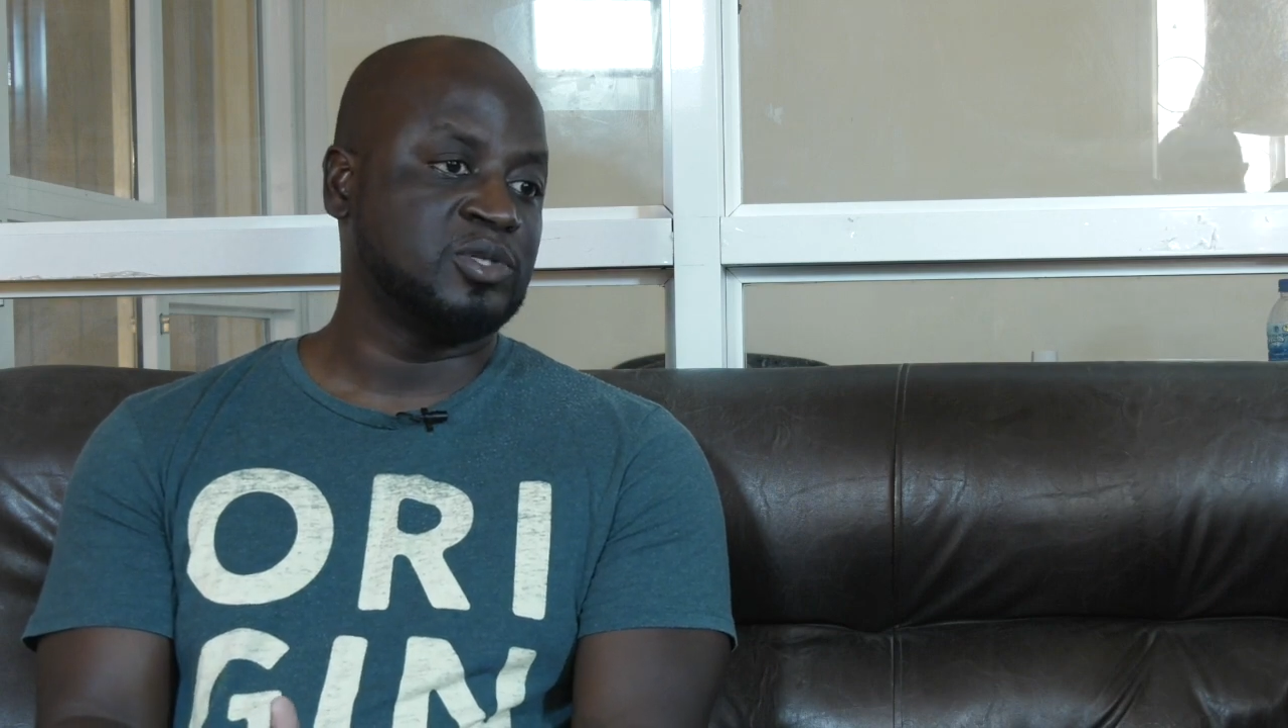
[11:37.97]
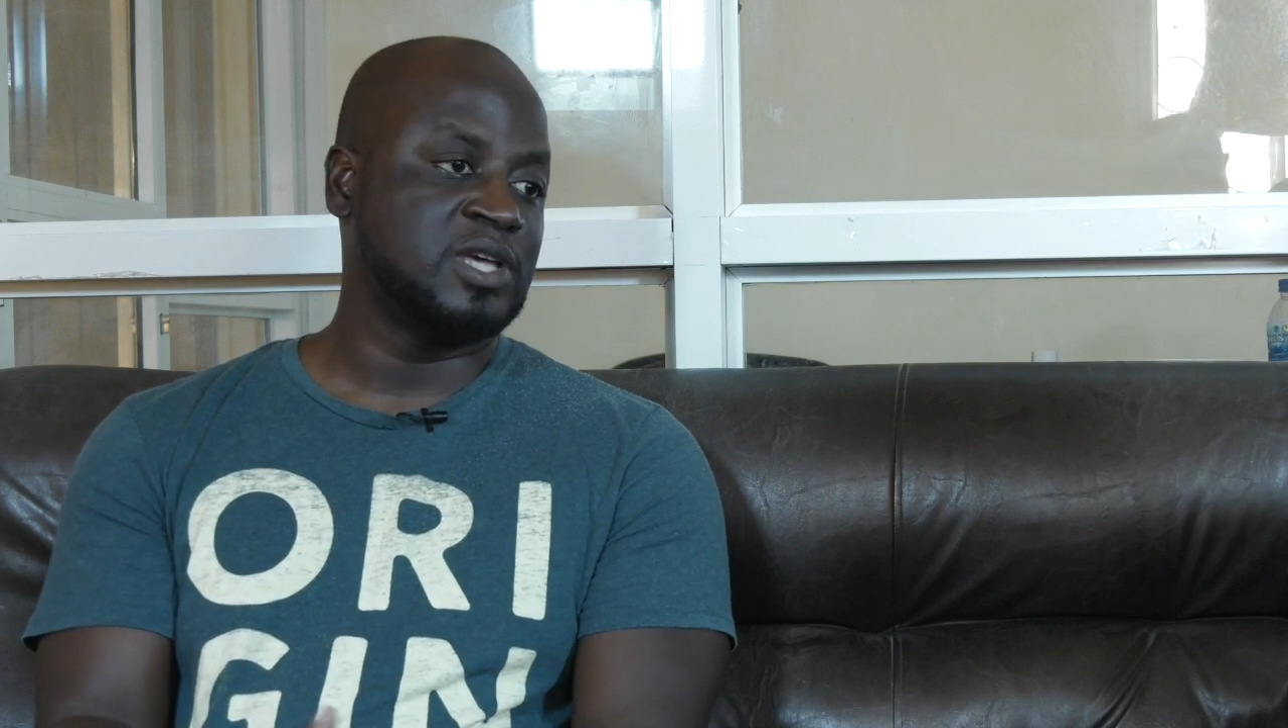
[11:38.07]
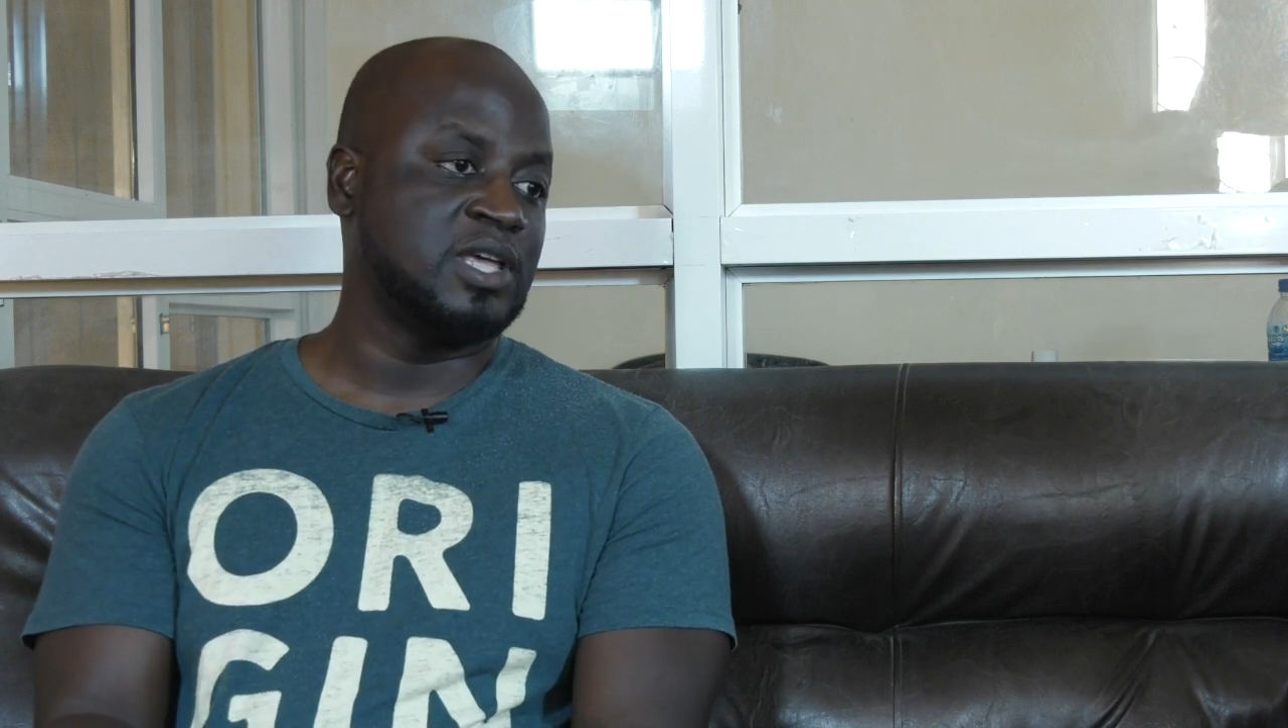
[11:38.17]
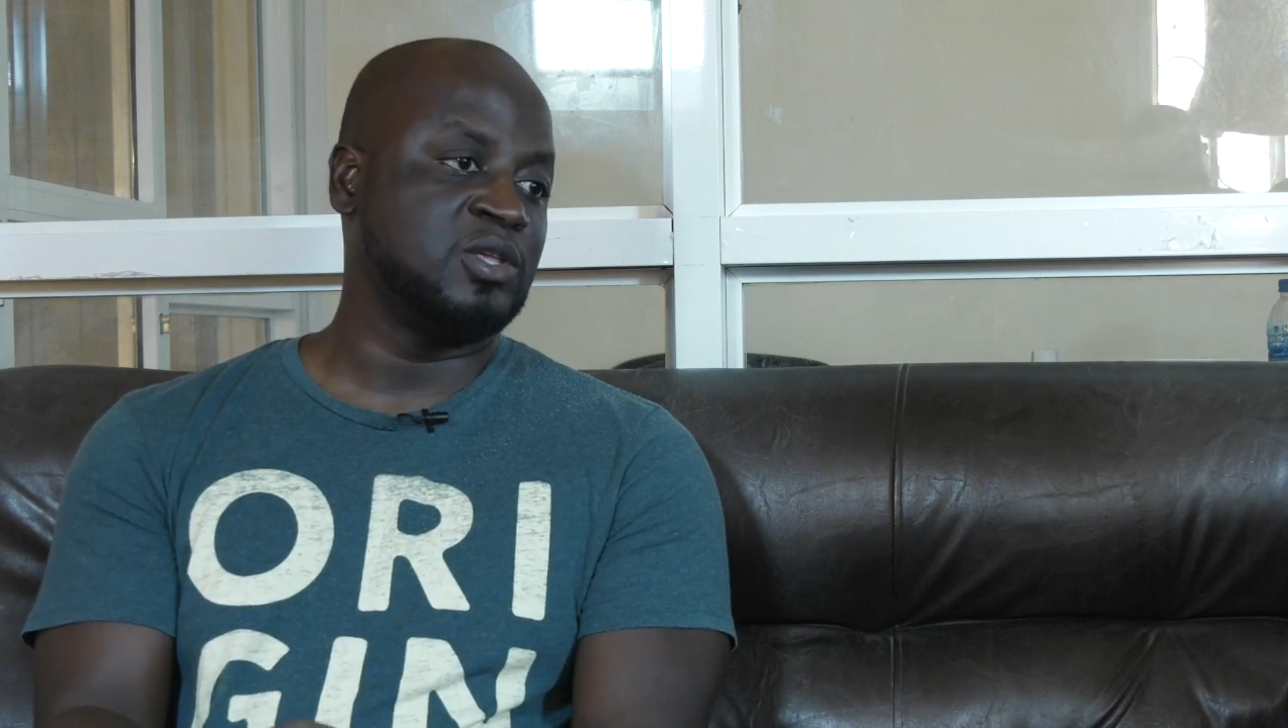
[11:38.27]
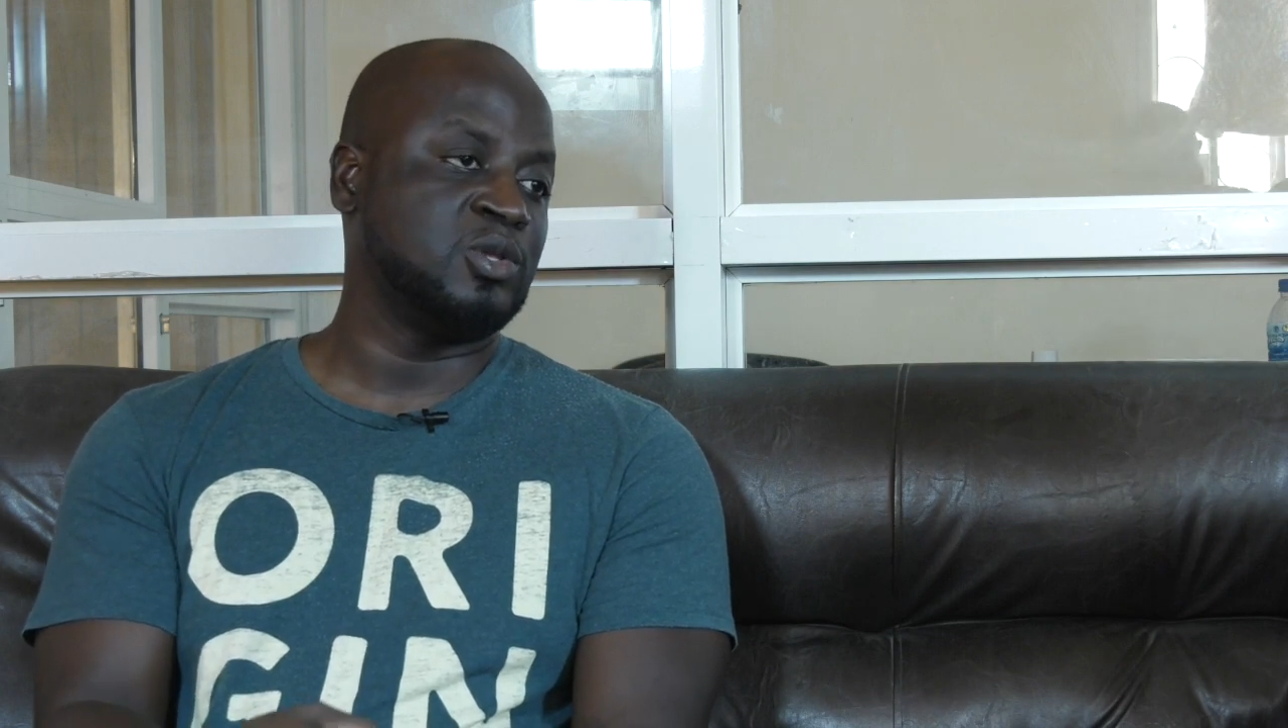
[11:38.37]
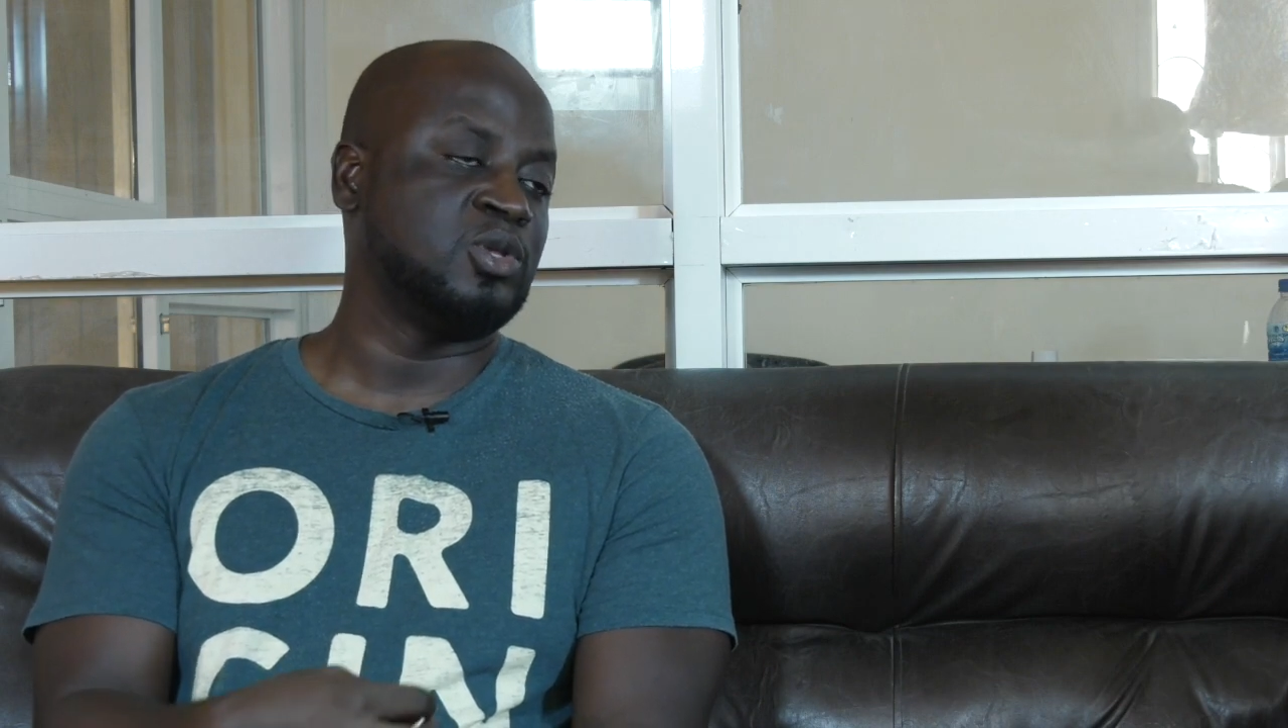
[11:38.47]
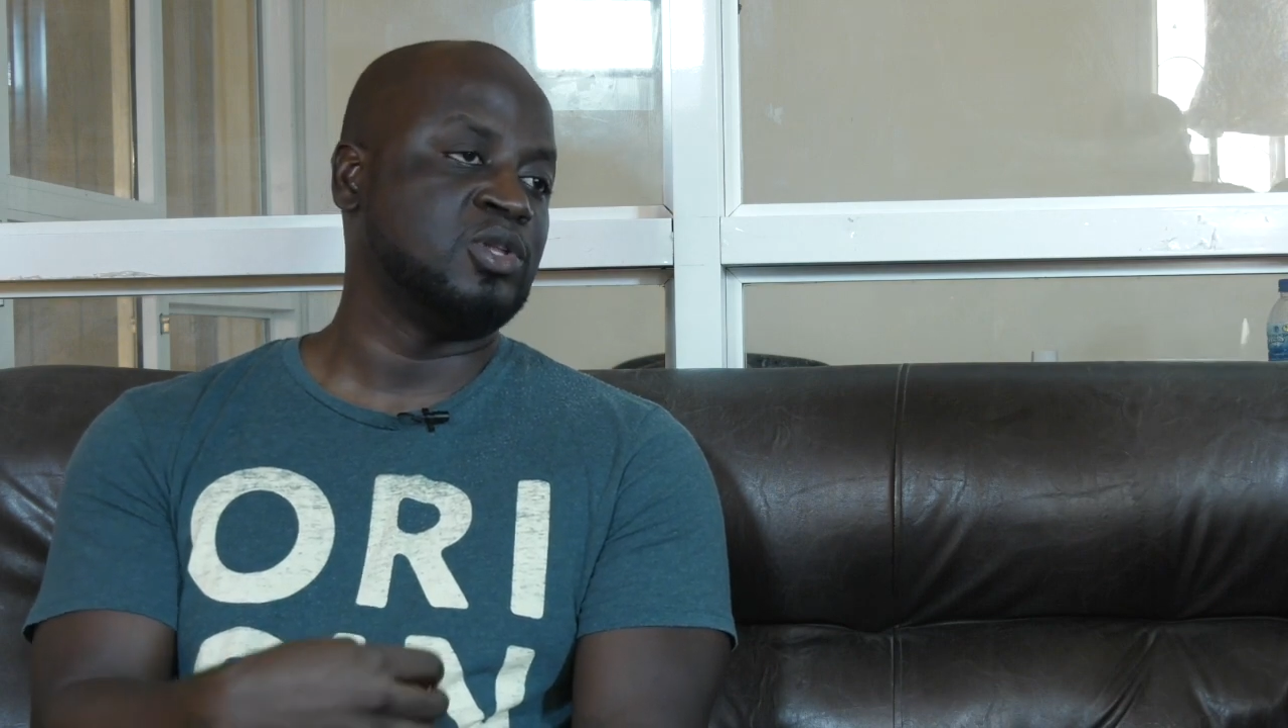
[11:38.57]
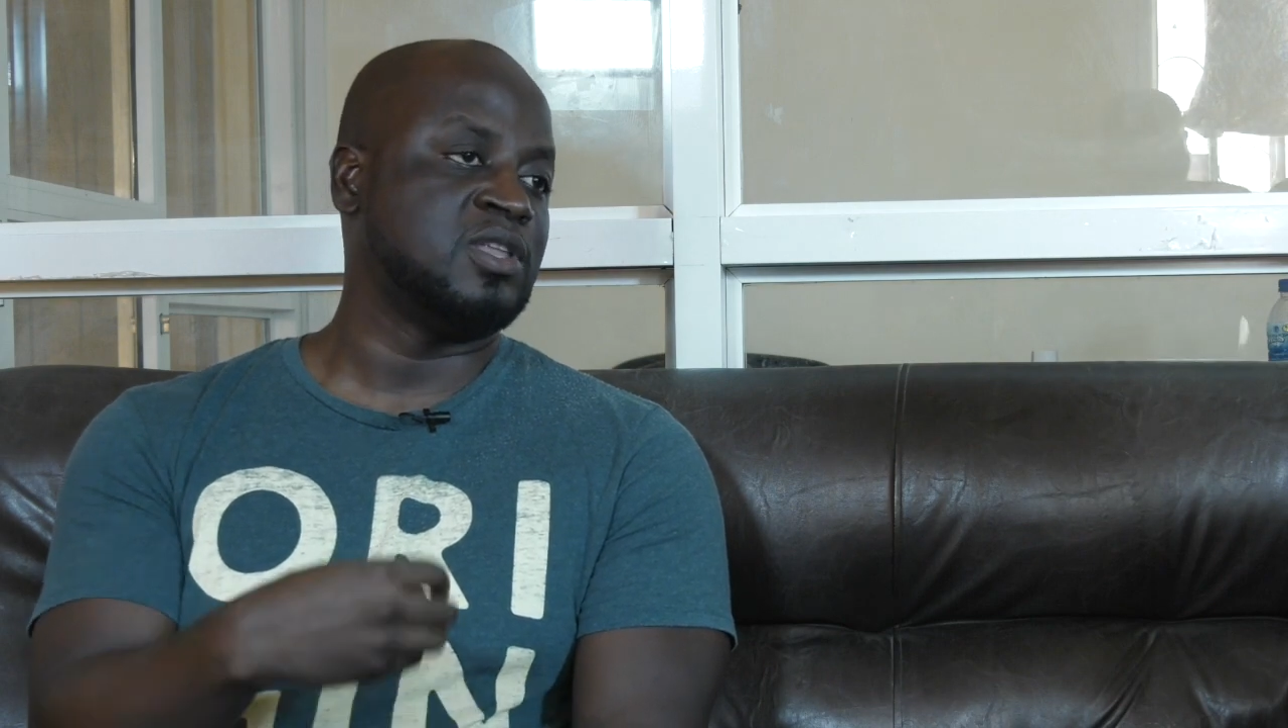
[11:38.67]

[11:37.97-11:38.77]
say